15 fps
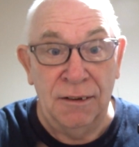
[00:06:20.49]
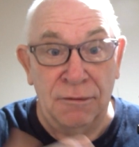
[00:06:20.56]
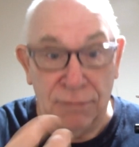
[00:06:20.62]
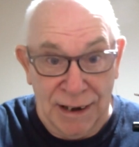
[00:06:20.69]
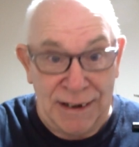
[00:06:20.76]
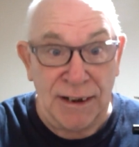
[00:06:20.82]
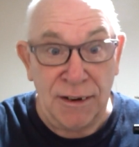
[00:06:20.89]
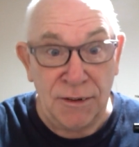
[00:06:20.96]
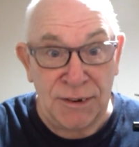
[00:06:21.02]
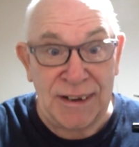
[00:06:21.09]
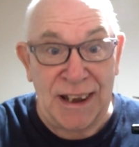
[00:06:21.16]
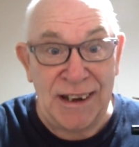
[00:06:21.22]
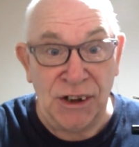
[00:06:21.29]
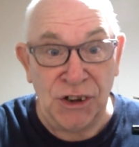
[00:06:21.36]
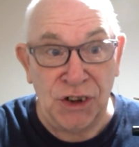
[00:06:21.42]
radio
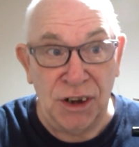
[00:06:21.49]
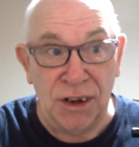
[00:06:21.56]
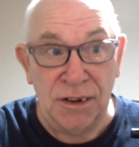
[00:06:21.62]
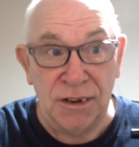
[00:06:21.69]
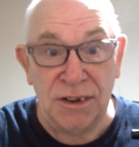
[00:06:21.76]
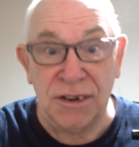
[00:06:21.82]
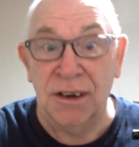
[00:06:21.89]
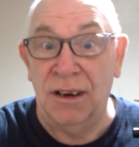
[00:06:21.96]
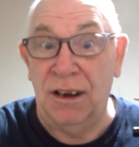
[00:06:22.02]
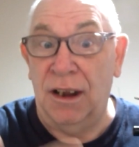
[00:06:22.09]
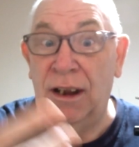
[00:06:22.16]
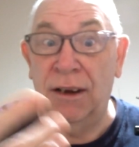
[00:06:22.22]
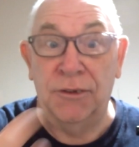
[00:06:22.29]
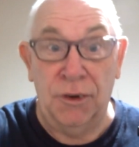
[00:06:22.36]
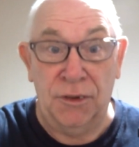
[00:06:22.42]
stations
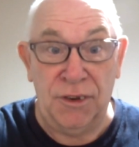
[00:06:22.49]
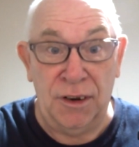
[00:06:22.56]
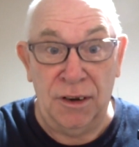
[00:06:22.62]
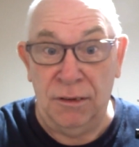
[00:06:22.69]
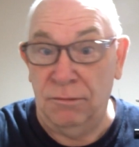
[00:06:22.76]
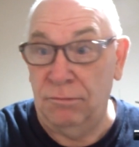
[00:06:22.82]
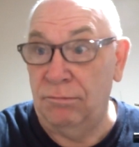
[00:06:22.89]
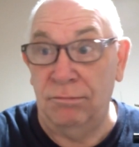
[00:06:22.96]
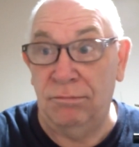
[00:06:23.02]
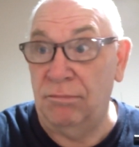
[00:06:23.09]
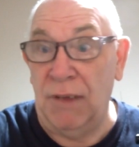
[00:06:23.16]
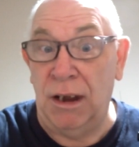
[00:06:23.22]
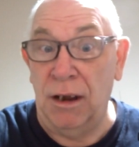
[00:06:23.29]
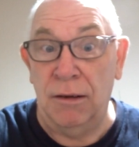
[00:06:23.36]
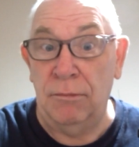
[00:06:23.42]
and other
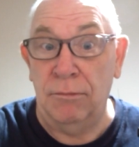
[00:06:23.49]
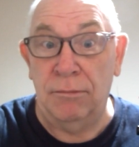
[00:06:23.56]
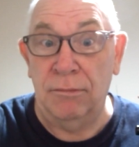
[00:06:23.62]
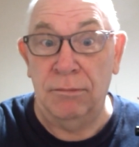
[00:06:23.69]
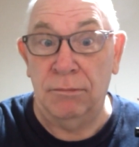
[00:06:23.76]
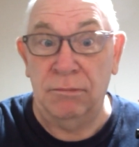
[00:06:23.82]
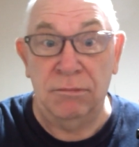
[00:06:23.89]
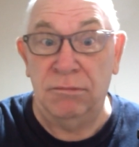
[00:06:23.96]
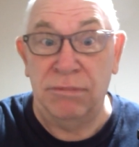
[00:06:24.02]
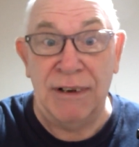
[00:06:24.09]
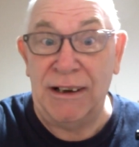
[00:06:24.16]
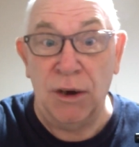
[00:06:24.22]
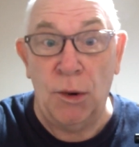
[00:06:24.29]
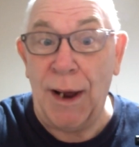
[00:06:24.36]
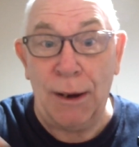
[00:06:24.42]

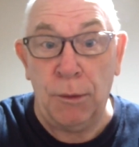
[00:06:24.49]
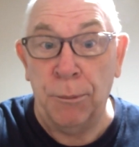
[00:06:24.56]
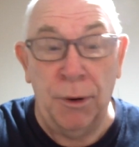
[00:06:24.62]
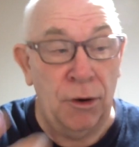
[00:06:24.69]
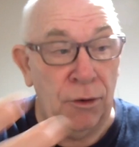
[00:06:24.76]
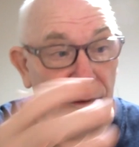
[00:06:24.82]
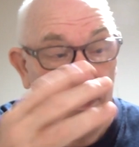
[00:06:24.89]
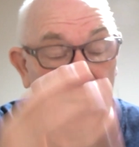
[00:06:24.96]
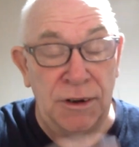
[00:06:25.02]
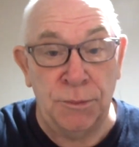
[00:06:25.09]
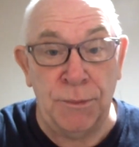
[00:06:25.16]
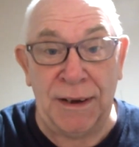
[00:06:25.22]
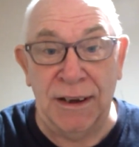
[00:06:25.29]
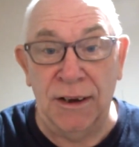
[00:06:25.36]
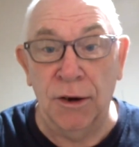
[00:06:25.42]
radio output that it's
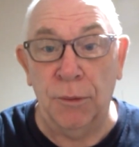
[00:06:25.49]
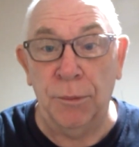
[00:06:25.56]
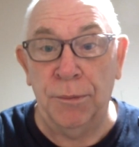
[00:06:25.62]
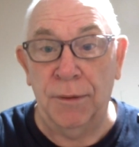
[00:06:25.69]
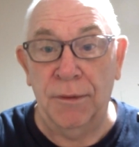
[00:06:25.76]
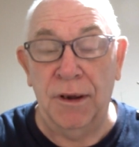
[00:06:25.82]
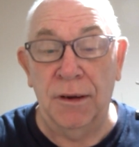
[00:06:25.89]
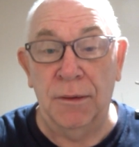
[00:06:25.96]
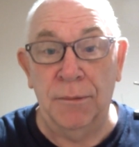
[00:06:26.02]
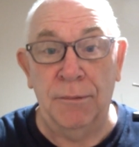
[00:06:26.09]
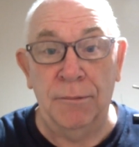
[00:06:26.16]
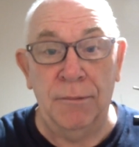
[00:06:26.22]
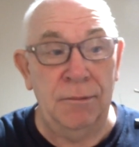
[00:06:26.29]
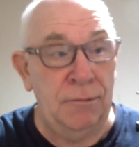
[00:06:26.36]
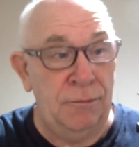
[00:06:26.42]
picking up
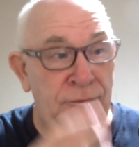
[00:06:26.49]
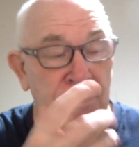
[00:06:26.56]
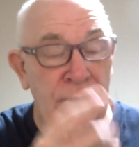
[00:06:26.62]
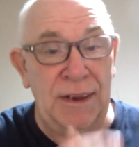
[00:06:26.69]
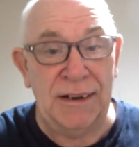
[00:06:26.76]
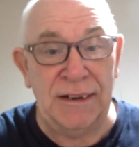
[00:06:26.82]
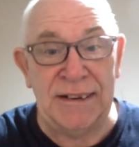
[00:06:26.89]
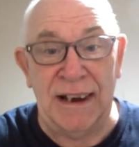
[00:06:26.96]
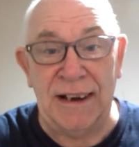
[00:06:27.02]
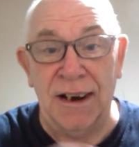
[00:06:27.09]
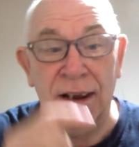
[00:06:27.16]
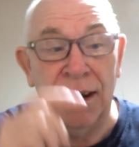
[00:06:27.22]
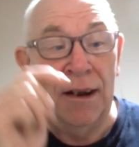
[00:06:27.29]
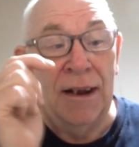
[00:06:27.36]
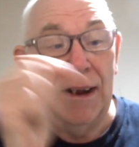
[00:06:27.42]
through the
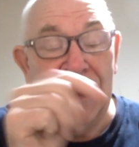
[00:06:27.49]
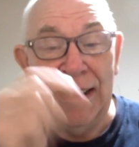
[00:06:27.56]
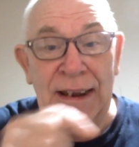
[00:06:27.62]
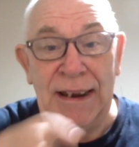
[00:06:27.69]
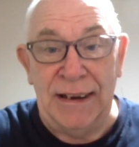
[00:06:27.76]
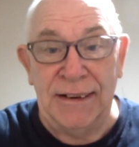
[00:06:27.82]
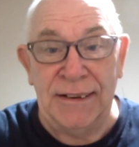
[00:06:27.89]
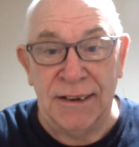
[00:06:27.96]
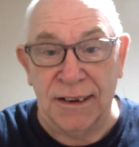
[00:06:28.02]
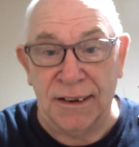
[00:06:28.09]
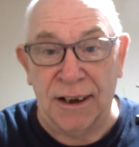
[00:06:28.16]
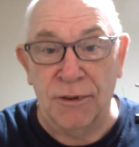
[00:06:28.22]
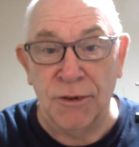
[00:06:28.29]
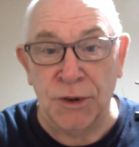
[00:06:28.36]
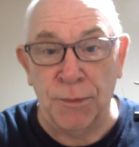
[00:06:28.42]
antenna into the
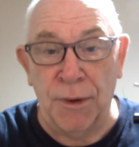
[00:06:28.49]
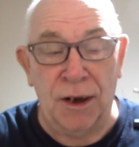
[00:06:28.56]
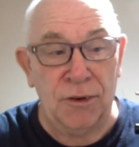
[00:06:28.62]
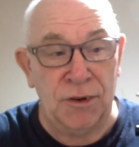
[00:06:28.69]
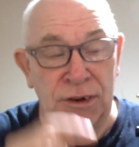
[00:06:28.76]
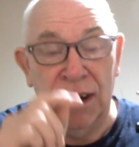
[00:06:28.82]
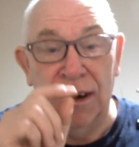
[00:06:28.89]
ghost box